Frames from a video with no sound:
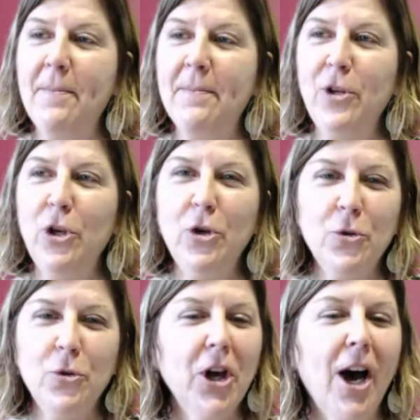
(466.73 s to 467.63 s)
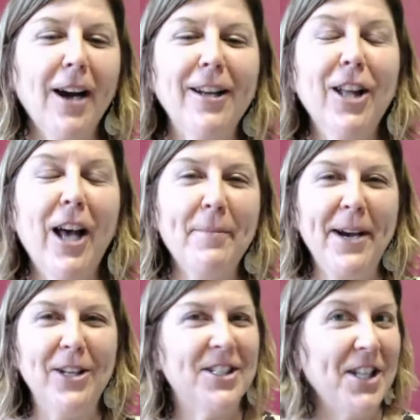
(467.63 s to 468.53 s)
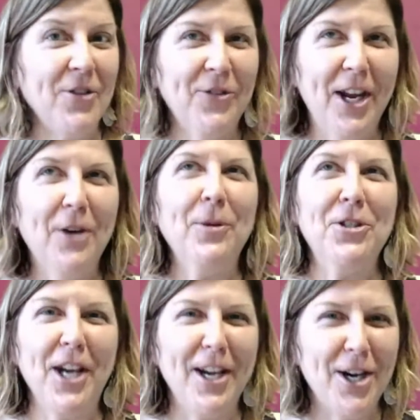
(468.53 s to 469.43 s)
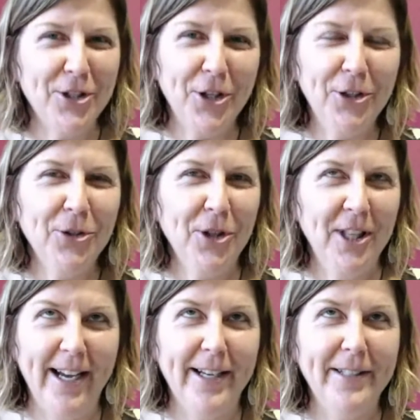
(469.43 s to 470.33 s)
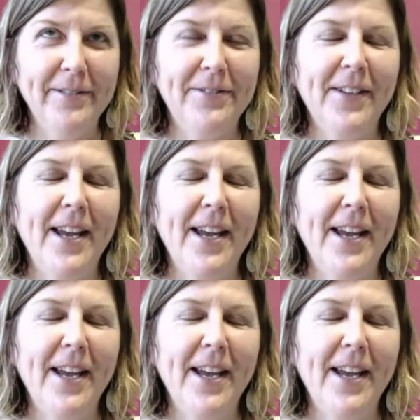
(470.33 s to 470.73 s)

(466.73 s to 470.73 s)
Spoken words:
You talk a lot about self-care, which I also love.